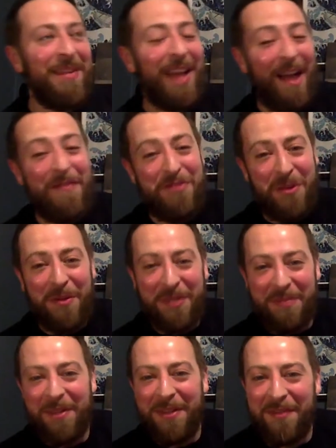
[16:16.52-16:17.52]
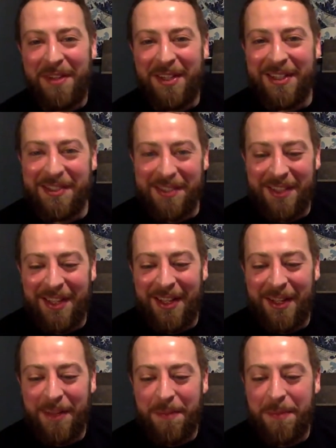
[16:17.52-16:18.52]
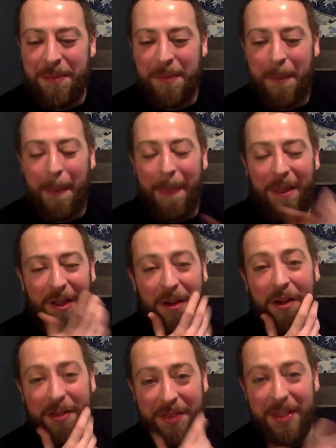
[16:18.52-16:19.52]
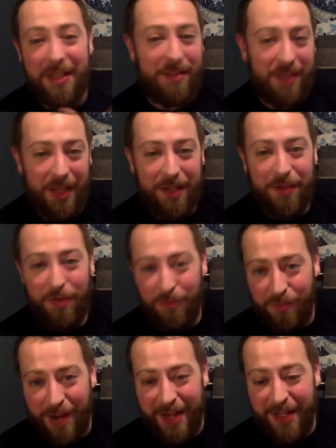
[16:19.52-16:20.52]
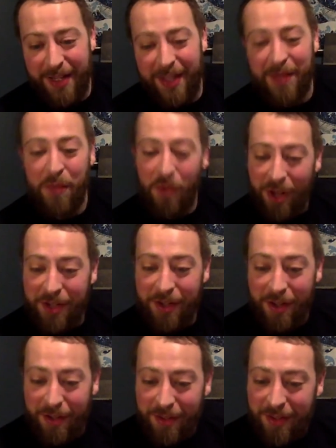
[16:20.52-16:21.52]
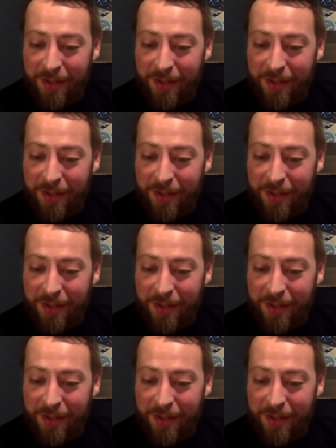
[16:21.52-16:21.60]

I've trolled some motherfuckers on things like Reddit and whatnot.